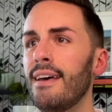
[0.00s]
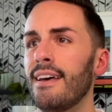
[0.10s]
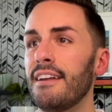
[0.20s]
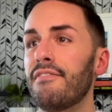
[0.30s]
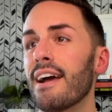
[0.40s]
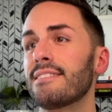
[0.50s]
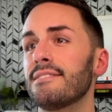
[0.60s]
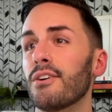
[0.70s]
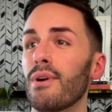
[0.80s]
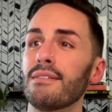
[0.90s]
In fact,
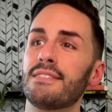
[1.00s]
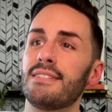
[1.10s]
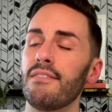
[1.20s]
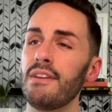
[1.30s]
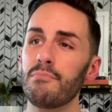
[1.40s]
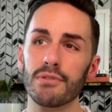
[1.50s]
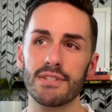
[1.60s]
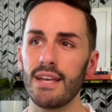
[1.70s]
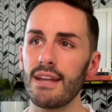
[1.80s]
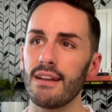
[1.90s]
around
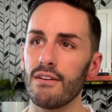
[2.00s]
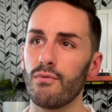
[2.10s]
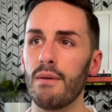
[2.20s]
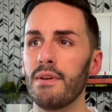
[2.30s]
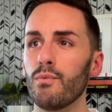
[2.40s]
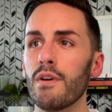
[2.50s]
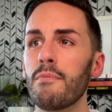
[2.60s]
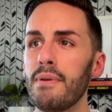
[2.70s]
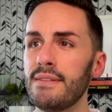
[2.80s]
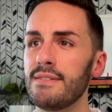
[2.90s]
70% of women
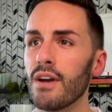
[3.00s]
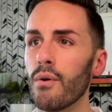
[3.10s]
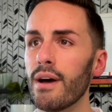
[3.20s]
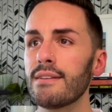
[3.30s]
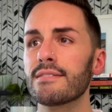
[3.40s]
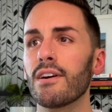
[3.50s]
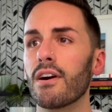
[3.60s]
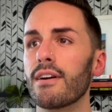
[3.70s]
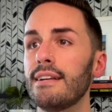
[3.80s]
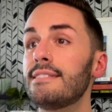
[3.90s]
with PCOS
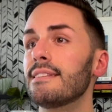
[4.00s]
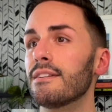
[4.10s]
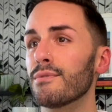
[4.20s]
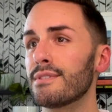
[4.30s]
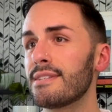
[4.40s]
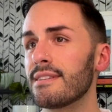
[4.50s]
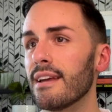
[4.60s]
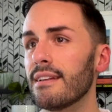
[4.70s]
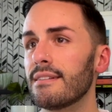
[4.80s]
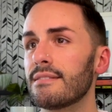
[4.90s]
are insulin
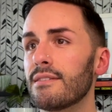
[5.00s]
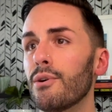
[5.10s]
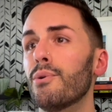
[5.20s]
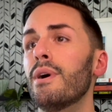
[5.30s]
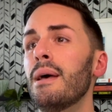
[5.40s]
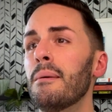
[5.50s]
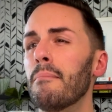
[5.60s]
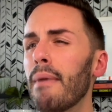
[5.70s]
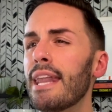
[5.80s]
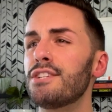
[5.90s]
resistant. So
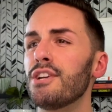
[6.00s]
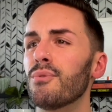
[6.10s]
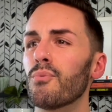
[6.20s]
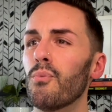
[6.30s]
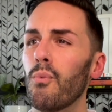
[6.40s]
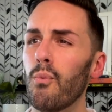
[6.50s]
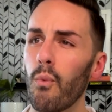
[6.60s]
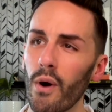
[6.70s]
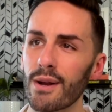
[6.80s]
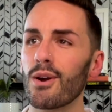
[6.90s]
managing
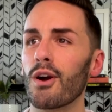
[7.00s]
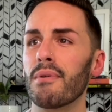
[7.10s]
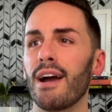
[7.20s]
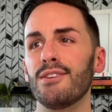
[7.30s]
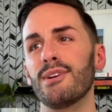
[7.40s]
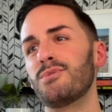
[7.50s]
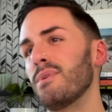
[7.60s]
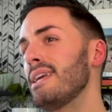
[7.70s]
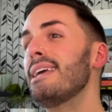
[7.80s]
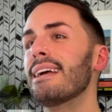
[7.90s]
what carbohydrates
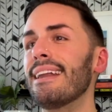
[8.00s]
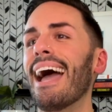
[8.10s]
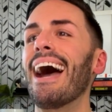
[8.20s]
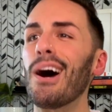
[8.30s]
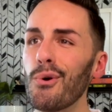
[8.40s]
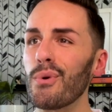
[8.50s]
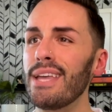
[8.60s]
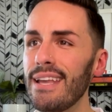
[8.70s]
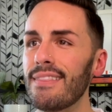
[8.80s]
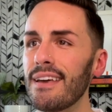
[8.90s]
we eat and how we
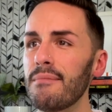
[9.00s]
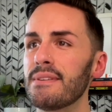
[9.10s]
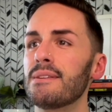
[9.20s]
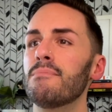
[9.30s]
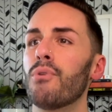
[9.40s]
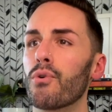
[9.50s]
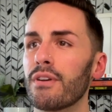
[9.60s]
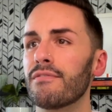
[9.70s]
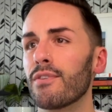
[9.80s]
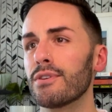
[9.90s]
eat them is an
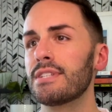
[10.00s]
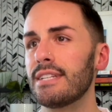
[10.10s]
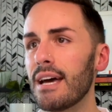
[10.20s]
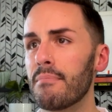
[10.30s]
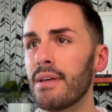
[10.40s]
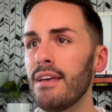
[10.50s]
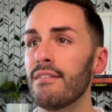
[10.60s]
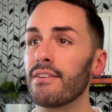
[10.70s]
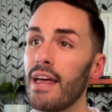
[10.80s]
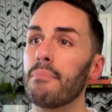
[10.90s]
important first step
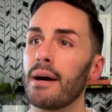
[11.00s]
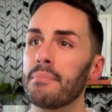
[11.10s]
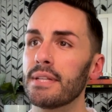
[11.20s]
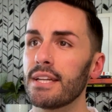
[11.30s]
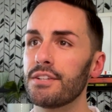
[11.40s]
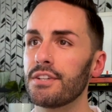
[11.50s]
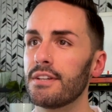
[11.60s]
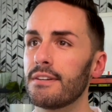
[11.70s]
for that population.